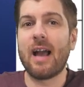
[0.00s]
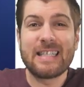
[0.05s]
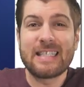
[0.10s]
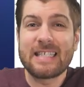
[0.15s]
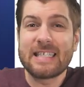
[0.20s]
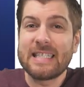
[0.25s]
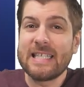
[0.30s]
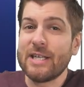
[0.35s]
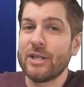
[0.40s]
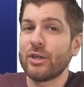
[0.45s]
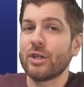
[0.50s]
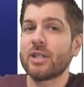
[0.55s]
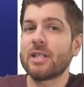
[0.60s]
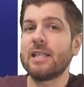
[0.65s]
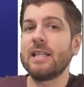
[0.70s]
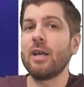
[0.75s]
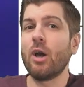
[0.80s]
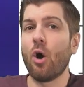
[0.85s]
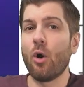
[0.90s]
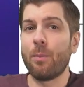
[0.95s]
it
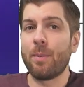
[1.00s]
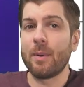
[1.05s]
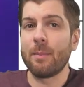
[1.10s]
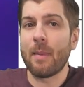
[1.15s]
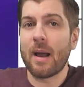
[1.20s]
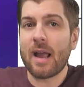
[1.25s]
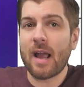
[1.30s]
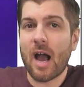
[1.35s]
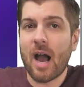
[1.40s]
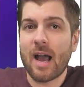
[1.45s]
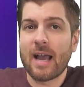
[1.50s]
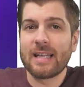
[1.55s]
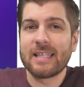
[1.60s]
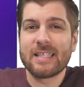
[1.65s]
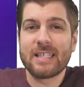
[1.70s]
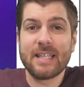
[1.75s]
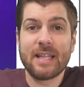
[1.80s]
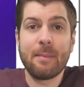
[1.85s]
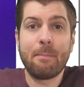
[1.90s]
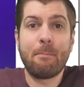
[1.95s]
seriously opened my
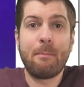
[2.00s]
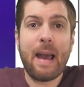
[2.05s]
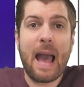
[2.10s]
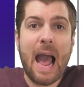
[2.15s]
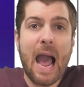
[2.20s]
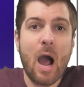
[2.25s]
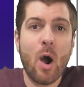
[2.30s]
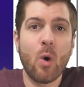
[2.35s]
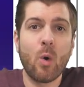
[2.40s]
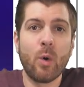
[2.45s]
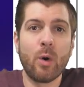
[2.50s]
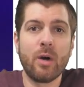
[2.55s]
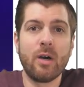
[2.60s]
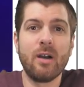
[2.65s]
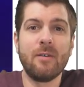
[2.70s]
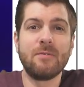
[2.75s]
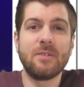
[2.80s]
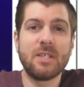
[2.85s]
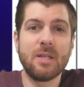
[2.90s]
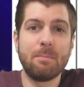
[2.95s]
eyes to the power of